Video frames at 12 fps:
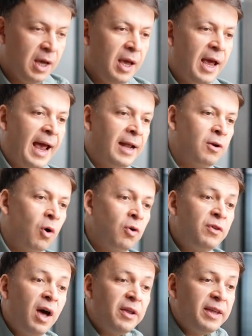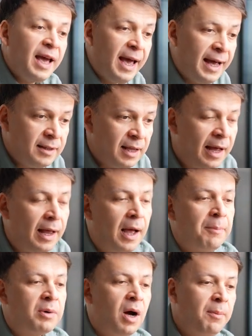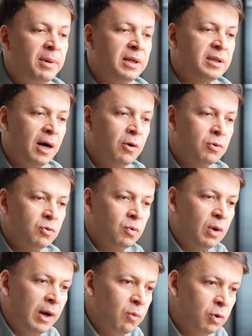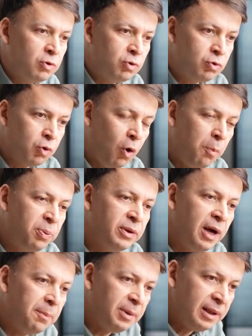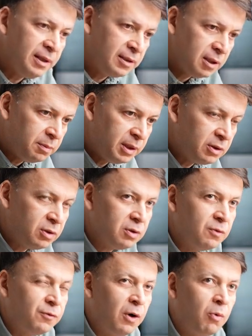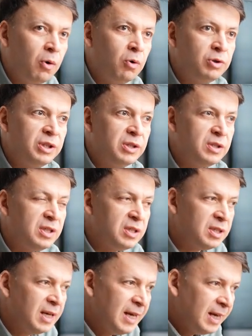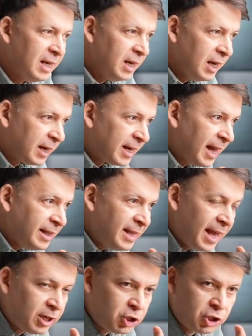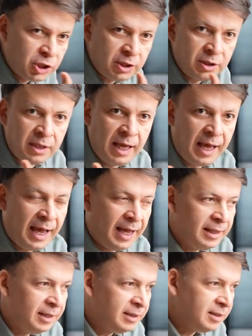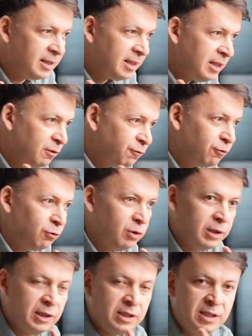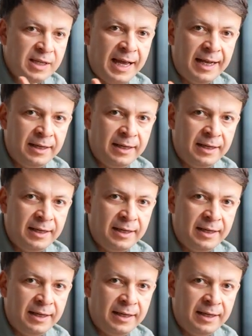And on the other hand, I'm coming now, I want you to open up a little bit for our audience this connection and influence and